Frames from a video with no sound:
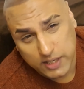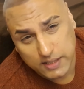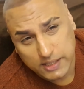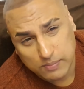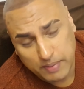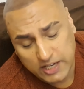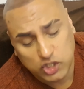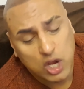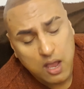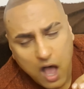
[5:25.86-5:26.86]
in this bitch.
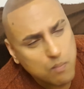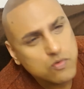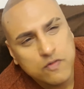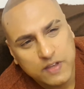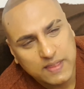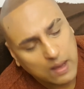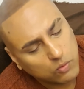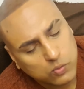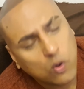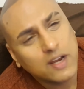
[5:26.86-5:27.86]
A movie that
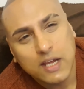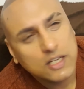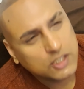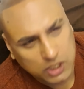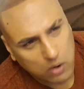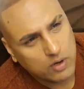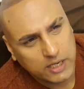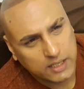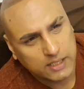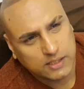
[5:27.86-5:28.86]
was, one, totally
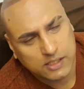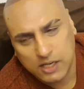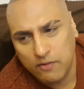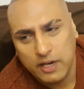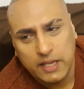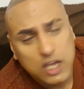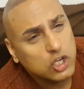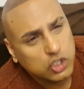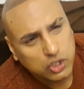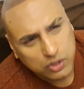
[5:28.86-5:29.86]
unnecessary,
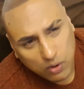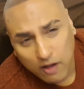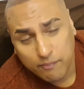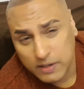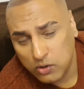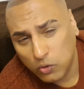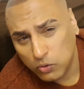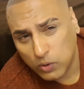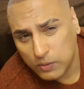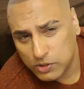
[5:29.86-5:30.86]
should not have been called
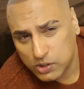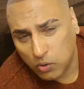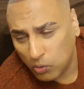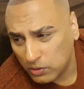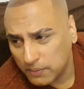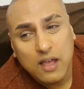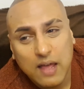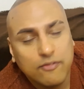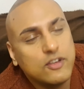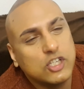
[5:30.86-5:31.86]
what it was called,
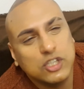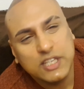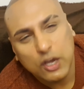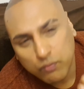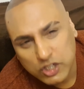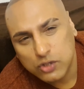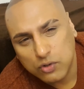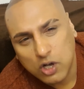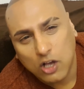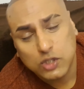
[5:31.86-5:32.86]
and featured the original
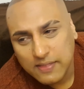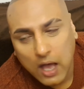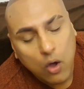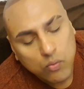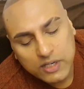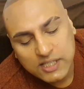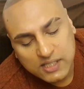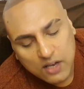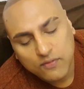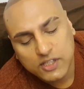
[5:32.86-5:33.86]
cast that only
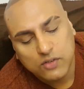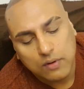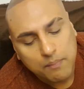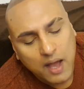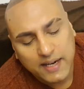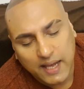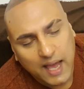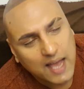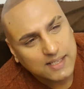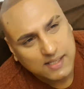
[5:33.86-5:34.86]
served as a reminder
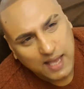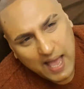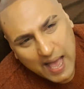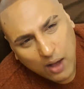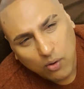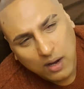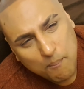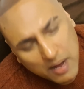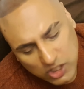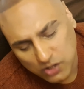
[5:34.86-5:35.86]
as to how
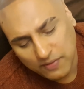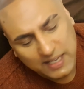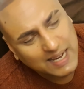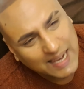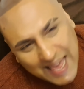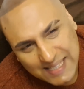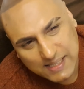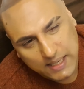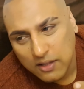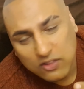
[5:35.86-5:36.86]
much of a
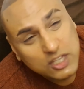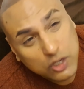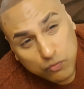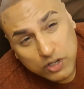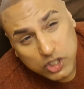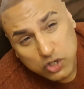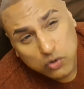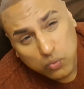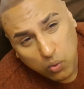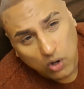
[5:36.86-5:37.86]
classic the
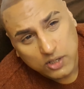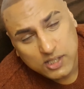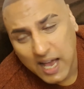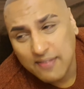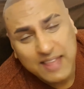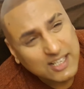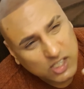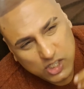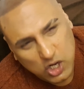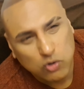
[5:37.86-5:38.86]
original was, and
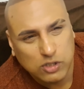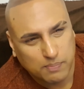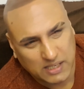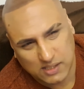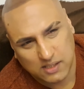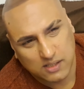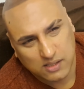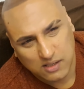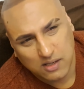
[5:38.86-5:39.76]
that's Ghostbusters.